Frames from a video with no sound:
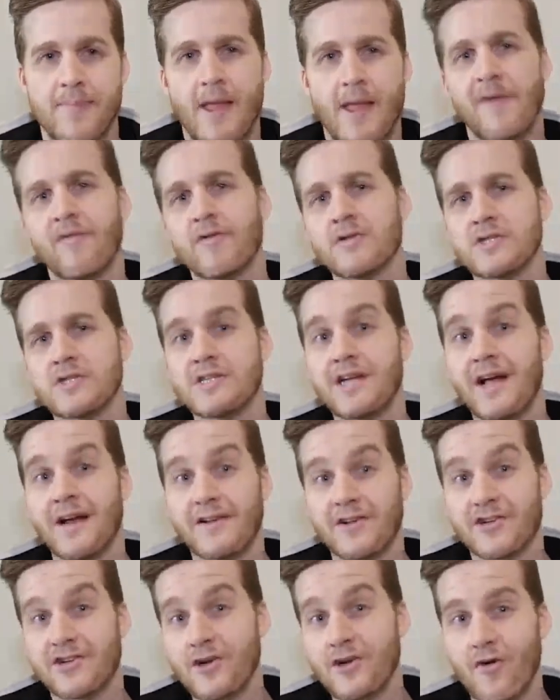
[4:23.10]
I've also
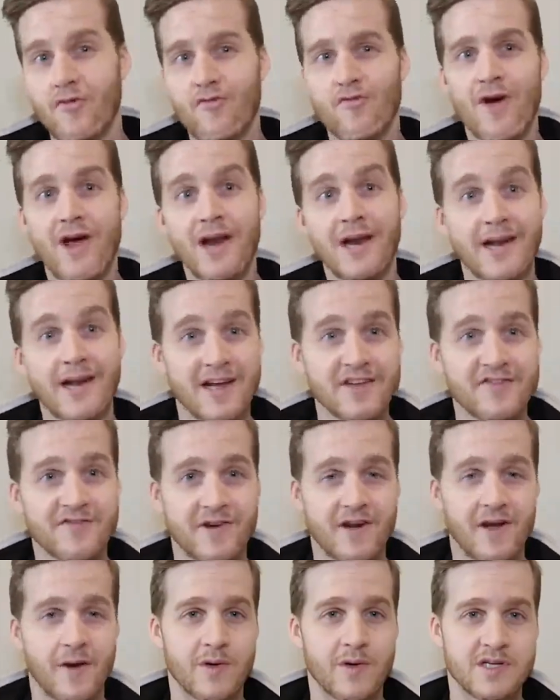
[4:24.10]
shot a really nice
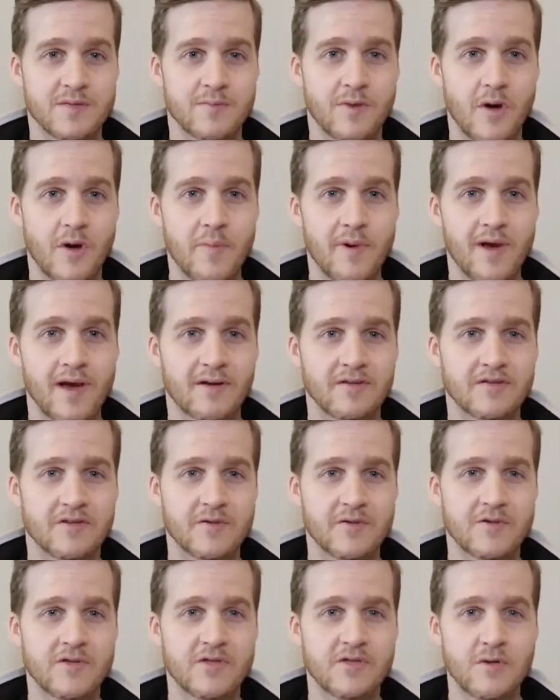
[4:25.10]
video, which I'm hoping I'll
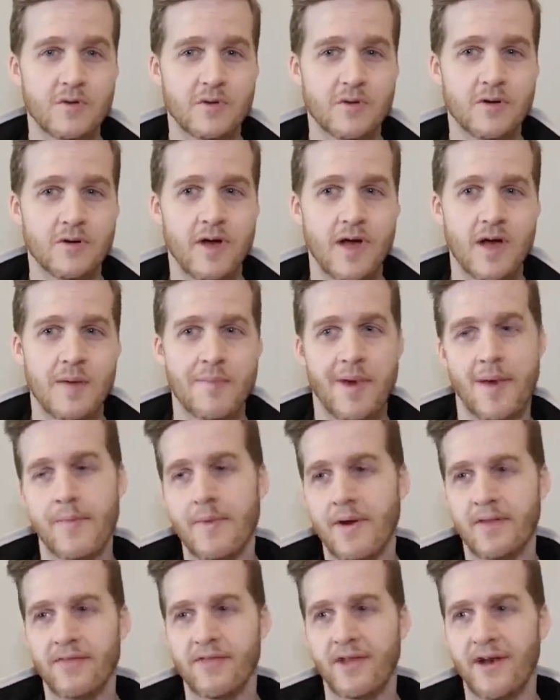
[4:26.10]
do soon.
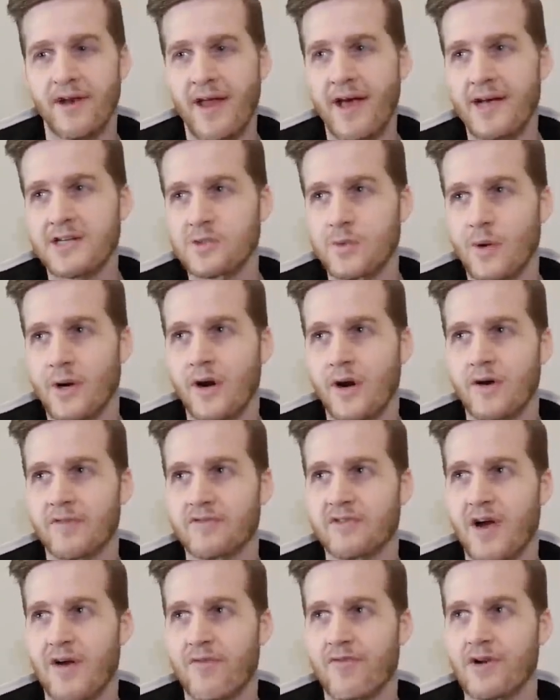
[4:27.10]
Maybe the next one
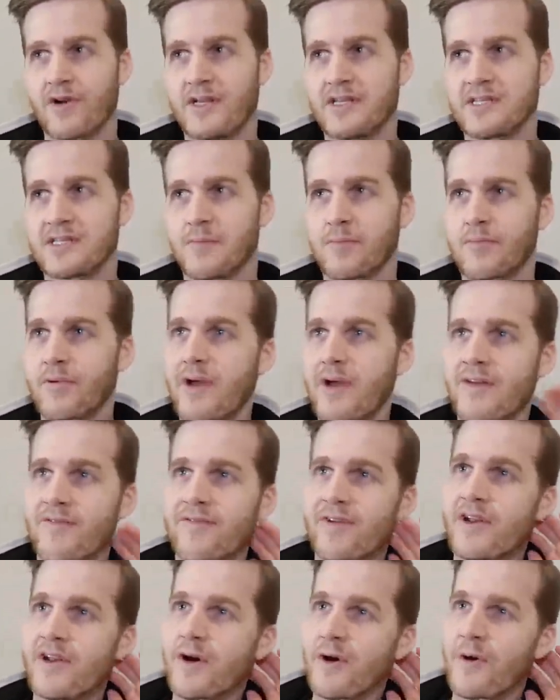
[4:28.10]
after I release the bread
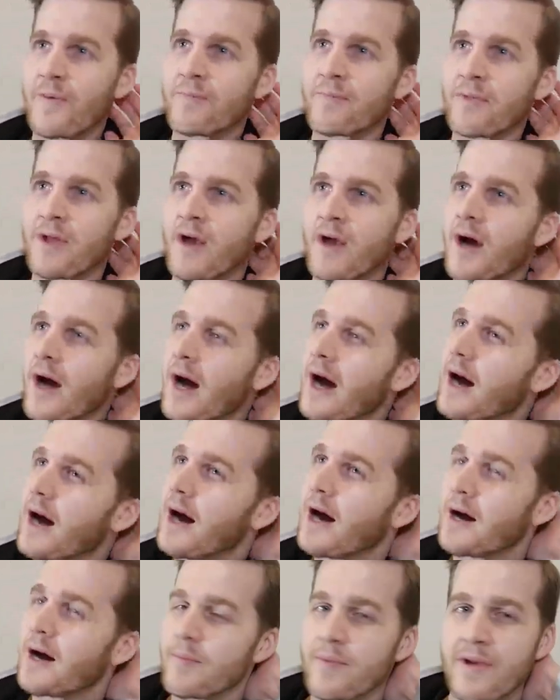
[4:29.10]
video
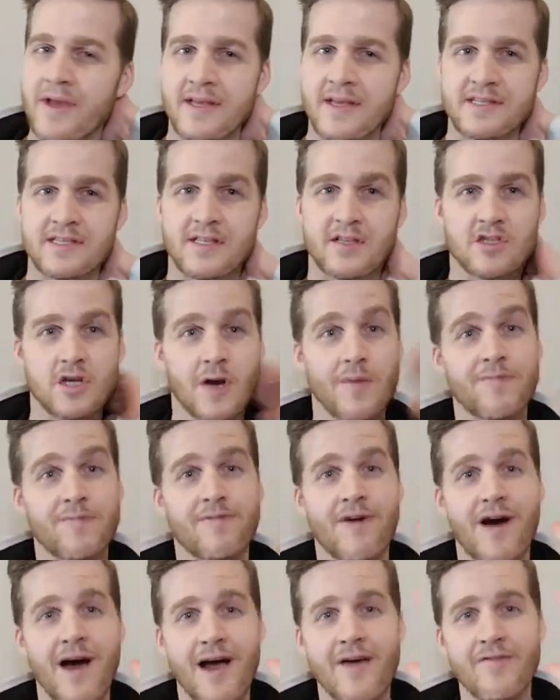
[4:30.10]
is the top
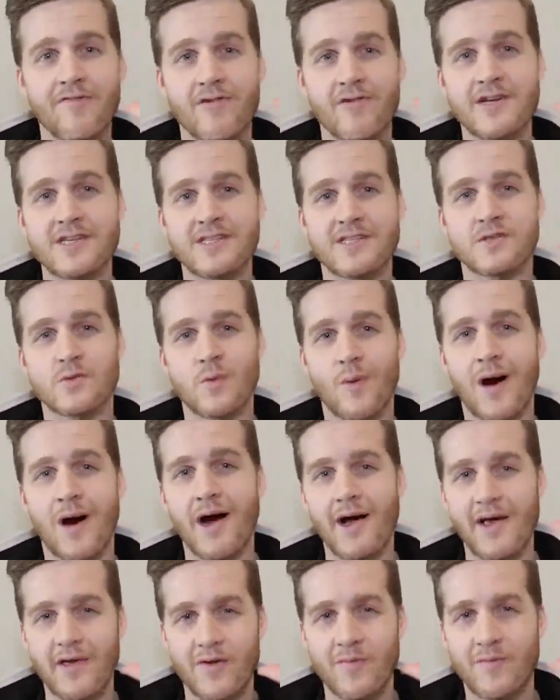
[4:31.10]
5 reasons
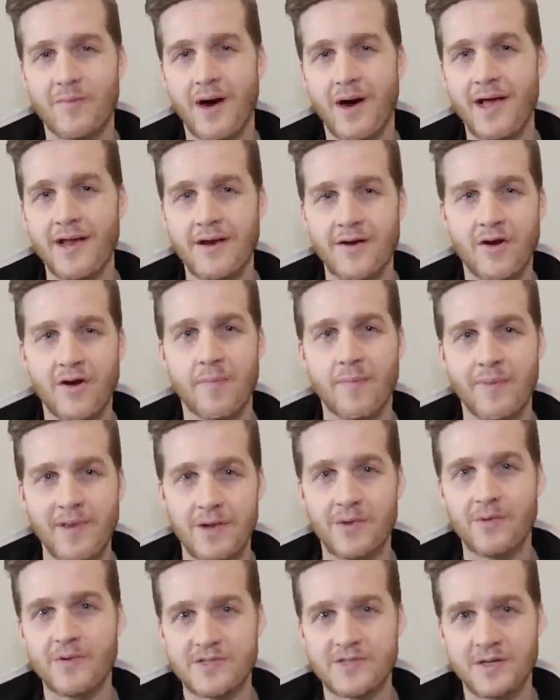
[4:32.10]
why you might not
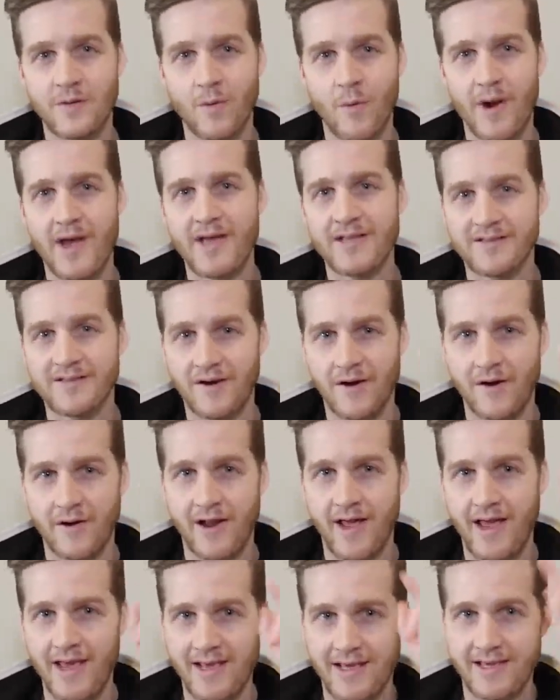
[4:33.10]
be losing weight
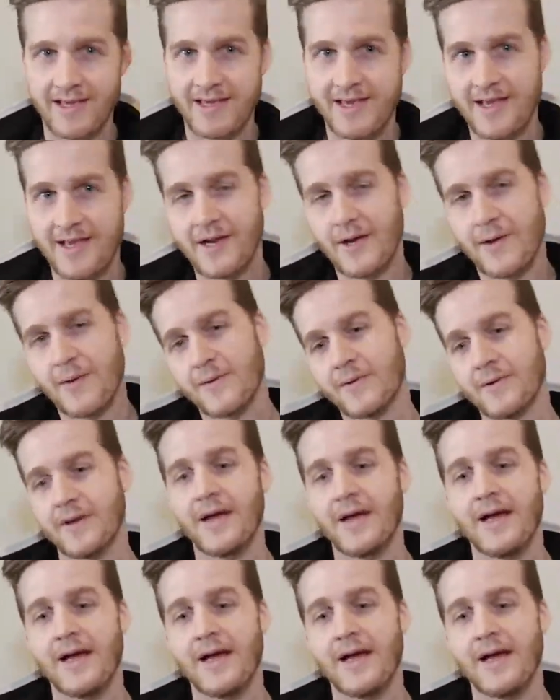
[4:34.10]
on a keto